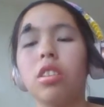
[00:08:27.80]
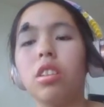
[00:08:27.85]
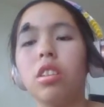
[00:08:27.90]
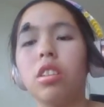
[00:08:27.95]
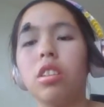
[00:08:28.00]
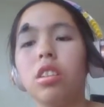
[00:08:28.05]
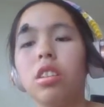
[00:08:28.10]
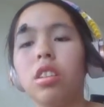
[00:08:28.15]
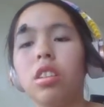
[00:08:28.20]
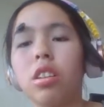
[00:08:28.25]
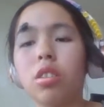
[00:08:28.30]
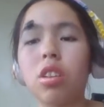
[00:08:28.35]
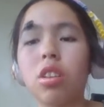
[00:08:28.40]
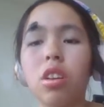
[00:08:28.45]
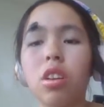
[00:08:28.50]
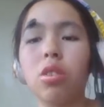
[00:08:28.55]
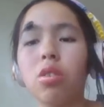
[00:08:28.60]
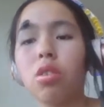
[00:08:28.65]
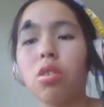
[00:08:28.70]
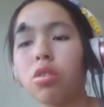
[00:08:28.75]

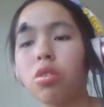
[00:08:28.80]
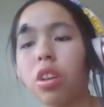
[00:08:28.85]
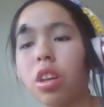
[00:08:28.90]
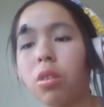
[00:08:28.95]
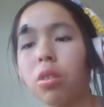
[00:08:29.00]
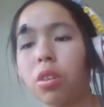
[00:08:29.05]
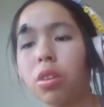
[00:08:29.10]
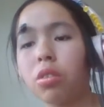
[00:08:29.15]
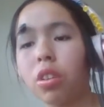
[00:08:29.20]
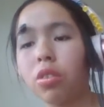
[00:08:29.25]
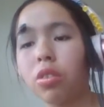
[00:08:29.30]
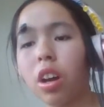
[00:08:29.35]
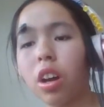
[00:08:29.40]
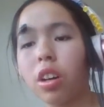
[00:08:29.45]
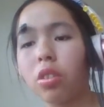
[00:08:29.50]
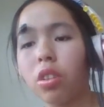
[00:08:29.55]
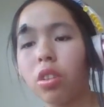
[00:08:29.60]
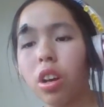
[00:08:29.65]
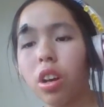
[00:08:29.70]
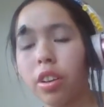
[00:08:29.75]
ranged from
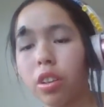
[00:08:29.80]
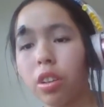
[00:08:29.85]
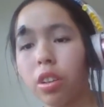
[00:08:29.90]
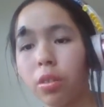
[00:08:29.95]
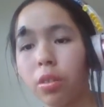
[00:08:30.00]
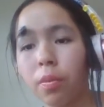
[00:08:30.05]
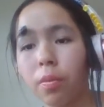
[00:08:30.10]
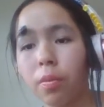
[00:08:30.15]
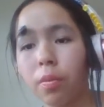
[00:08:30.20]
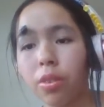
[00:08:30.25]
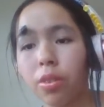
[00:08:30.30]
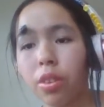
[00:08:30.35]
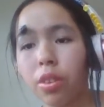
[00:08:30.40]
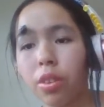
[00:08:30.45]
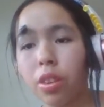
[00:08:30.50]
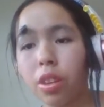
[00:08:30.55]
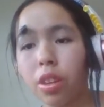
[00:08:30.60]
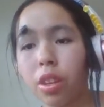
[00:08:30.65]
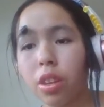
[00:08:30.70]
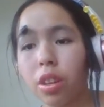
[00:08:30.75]
extremely
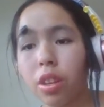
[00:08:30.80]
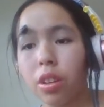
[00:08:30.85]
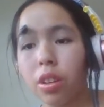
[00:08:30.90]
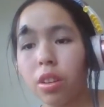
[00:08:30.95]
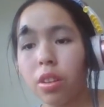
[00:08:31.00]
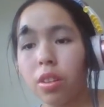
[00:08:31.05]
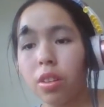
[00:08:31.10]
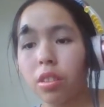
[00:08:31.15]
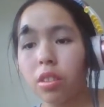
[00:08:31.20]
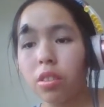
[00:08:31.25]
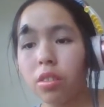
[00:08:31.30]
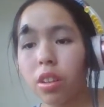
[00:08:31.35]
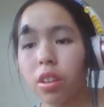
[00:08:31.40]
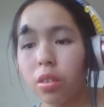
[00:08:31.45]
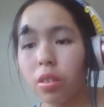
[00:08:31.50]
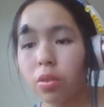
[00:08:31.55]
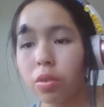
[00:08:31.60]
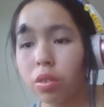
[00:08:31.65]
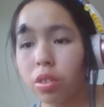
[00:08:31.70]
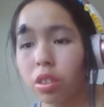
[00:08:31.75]
traumatic levels of
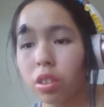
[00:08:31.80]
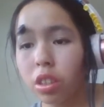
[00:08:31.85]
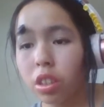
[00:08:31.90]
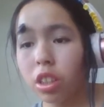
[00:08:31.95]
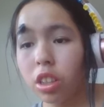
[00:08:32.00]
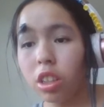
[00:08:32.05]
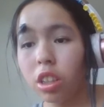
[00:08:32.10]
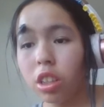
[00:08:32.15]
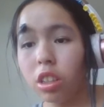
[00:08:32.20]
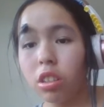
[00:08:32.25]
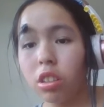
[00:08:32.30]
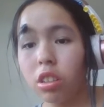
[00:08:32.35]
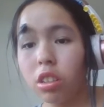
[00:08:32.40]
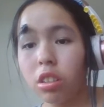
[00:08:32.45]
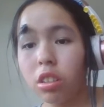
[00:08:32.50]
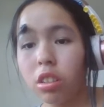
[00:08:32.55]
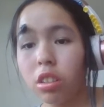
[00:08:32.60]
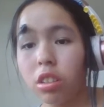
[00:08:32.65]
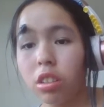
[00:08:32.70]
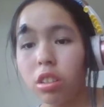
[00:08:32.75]
fright and
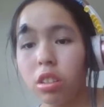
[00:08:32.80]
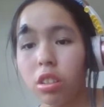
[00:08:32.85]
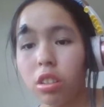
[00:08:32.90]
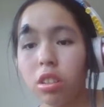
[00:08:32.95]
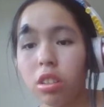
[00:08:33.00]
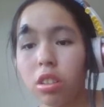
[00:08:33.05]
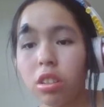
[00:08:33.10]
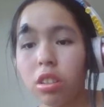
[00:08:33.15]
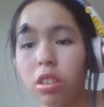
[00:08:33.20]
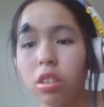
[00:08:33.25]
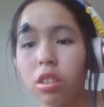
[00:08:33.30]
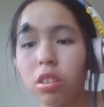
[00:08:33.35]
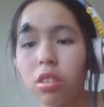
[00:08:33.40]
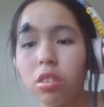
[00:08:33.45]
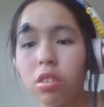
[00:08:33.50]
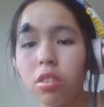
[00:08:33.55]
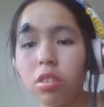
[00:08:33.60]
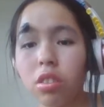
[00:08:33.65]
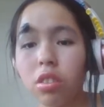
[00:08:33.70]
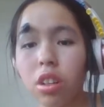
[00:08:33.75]
discomfort to
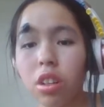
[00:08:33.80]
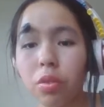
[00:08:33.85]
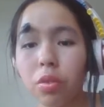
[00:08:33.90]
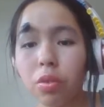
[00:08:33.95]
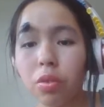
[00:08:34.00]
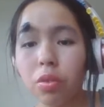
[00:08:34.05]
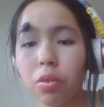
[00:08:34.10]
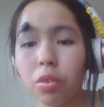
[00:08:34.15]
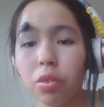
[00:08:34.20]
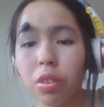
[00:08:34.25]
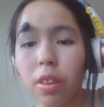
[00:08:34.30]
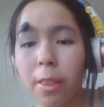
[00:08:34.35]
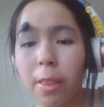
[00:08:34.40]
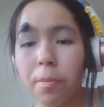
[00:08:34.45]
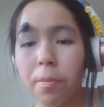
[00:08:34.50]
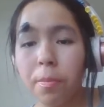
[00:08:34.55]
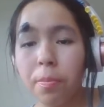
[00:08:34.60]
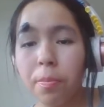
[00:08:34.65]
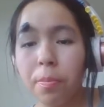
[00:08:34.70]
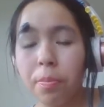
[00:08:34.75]
asthma and
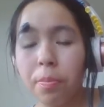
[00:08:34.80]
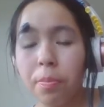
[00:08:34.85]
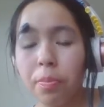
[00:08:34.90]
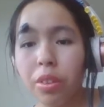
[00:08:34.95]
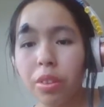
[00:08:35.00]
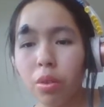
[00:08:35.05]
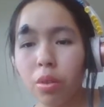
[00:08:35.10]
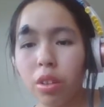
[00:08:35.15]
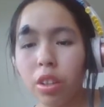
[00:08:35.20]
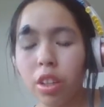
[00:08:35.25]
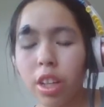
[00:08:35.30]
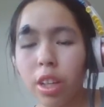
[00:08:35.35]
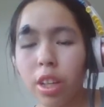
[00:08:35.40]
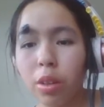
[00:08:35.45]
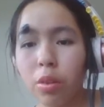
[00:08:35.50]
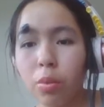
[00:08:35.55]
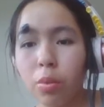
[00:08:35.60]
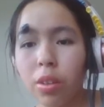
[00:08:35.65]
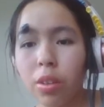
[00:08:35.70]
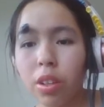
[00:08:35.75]
most childlike
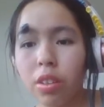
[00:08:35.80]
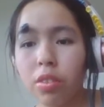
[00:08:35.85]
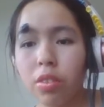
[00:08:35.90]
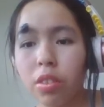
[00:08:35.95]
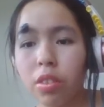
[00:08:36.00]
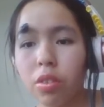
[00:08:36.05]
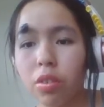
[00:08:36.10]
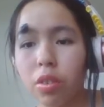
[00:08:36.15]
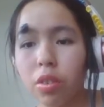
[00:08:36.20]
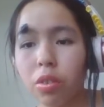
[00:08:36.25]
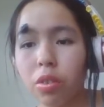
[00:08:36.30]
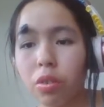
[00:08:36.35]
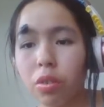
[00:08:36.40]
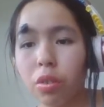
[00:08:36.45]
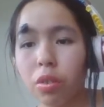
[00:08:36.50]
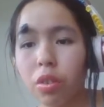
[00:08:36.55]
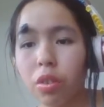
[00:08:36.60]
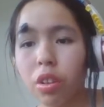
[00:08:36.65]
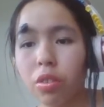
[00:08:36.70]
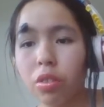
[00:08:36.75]
sense
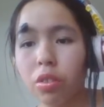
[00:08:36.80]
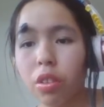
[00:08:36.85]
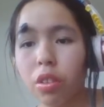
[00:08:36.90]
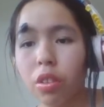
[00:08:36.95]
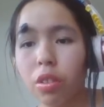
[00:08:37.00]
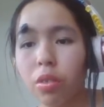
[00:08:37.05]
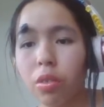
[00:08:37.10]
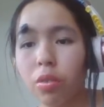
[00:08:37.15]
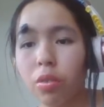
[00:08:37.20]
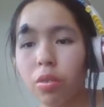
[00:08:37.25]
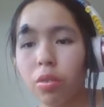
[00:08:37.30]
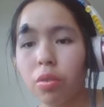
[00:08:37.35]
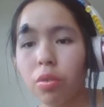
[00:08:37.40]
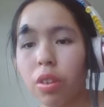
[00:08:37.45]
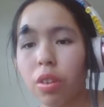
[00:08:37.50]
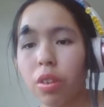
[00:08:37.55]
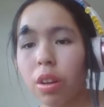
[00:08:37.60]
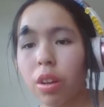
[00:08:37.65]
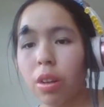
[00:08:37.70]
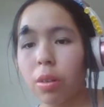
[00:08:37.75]
of playfulness
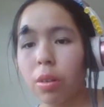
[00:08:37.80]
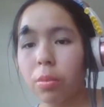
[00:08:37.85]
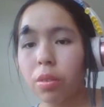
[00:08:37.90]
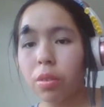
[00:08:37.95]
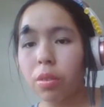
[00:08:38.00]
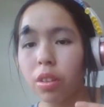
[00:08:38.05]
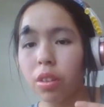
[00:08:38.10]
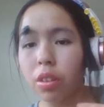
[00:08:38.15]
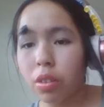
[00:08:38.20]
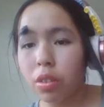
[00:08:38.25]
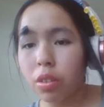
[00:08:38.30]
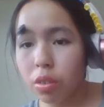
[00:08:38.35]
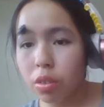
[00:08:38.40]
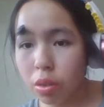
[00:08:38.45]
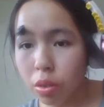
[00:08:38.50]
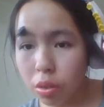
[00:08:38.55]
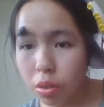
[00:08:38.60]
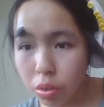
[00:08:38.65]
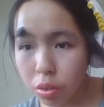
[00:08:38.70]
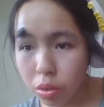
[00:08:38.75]
and
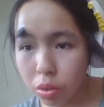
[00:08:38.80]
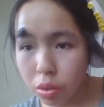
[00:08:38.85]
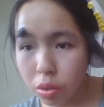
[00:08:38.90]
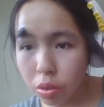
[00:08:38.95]
curiosity.